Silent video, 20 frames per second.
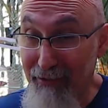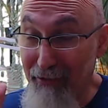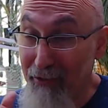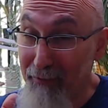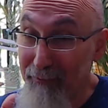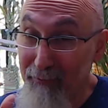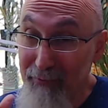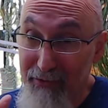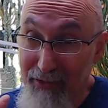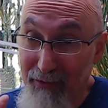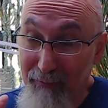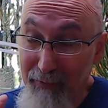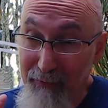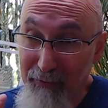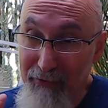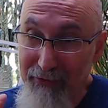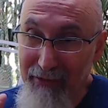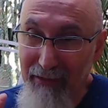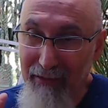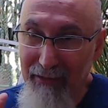A lot of, some
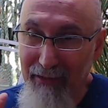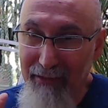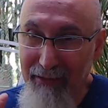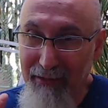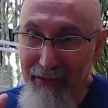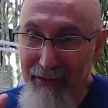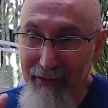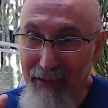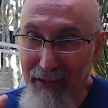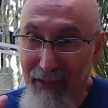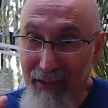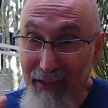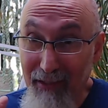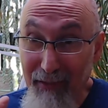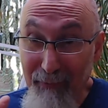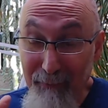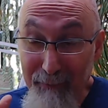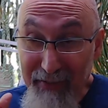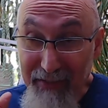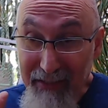people didn't like it.
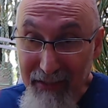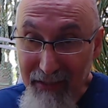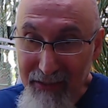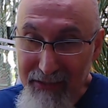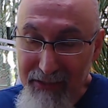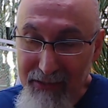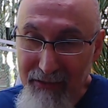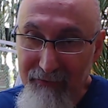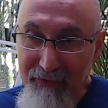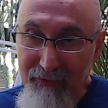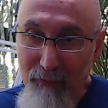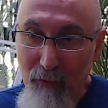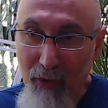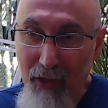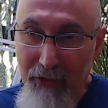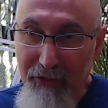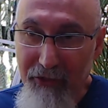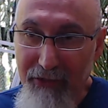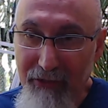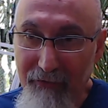Because of
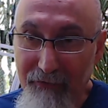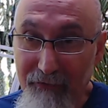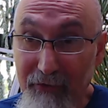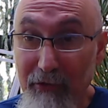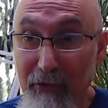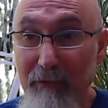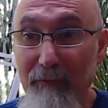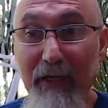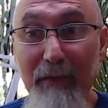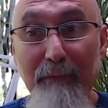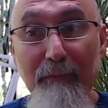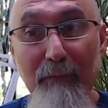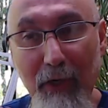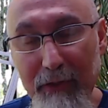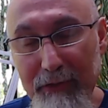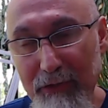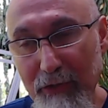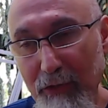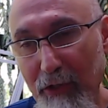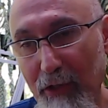watching the film, I
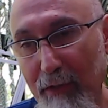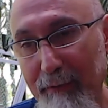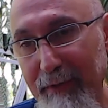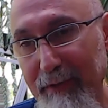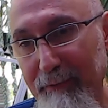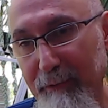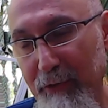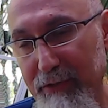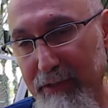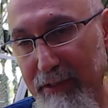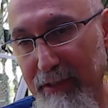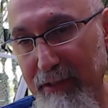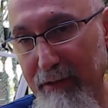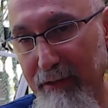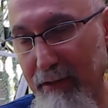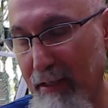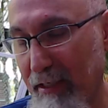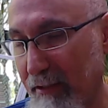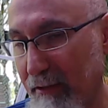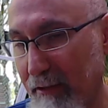bought the comic books
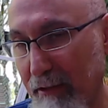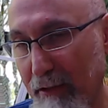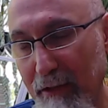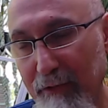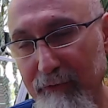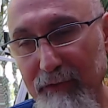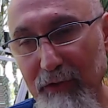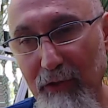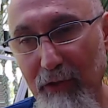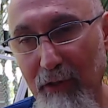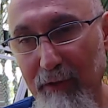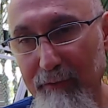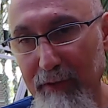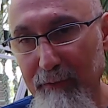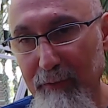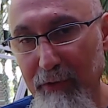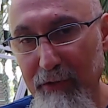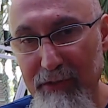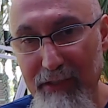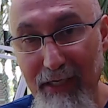and loved the
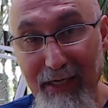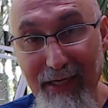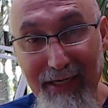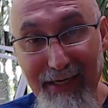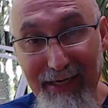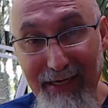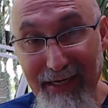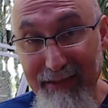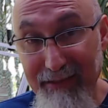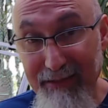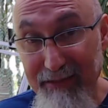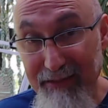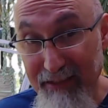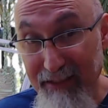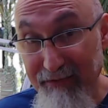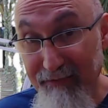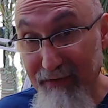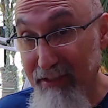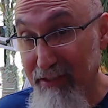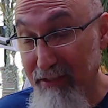comic books, and the
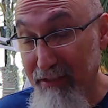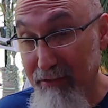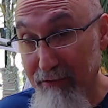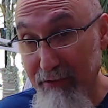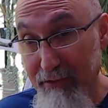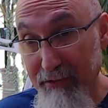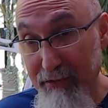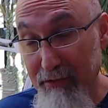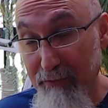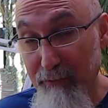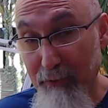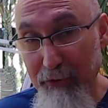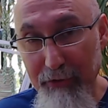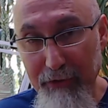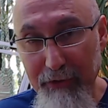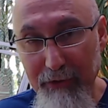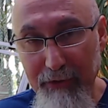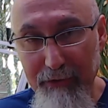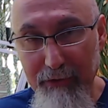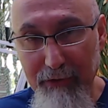TV series is pretty
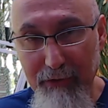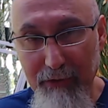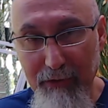good.